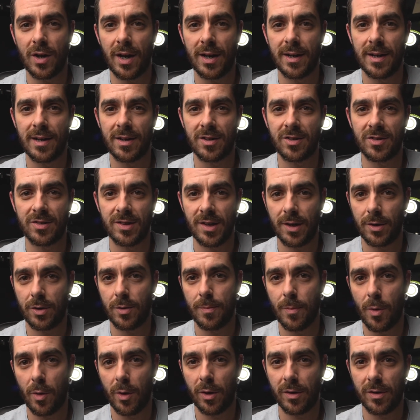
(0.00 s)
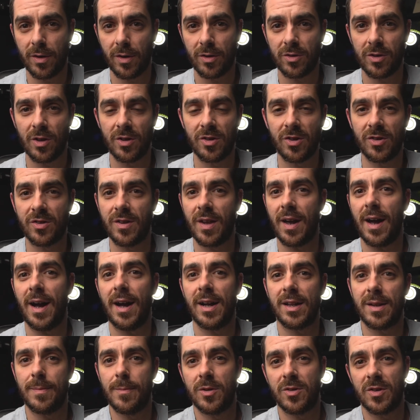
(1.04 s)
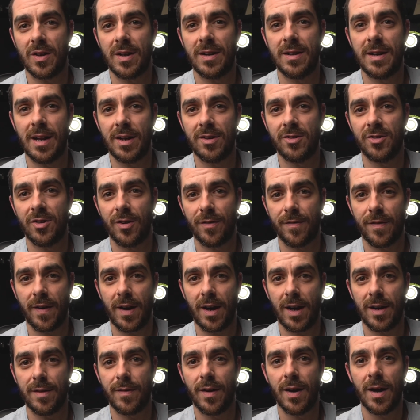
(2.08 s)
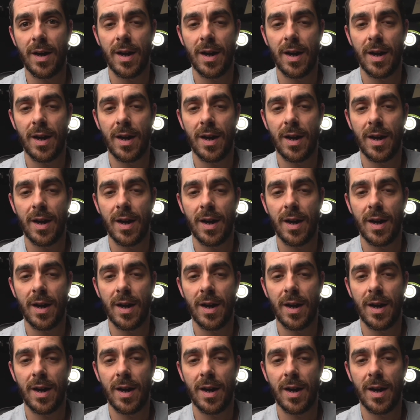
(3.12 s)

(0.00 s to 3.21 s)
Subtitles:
an external monitor such as the Atomos Ninja 5,